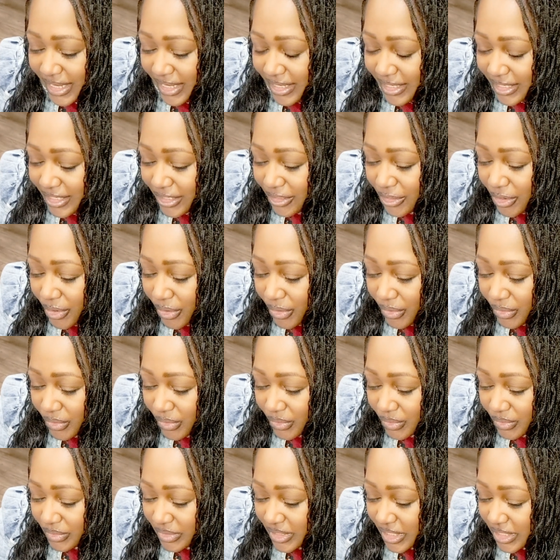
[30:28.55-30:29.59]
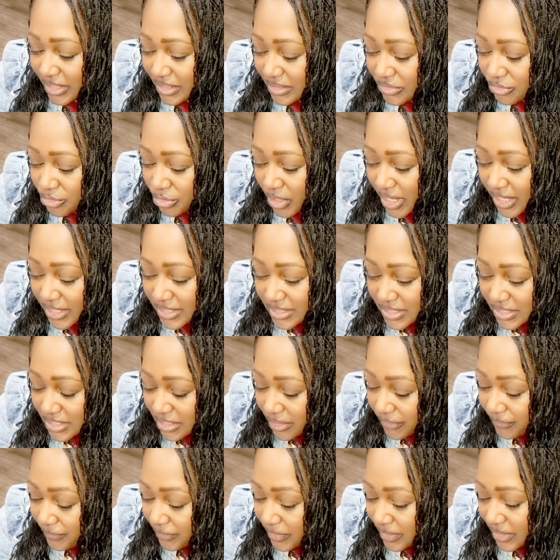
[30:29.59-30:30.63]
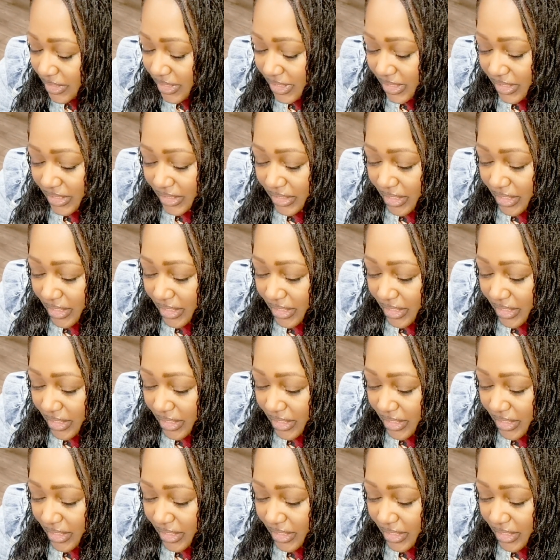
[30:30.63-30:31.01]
you know, they dress differently.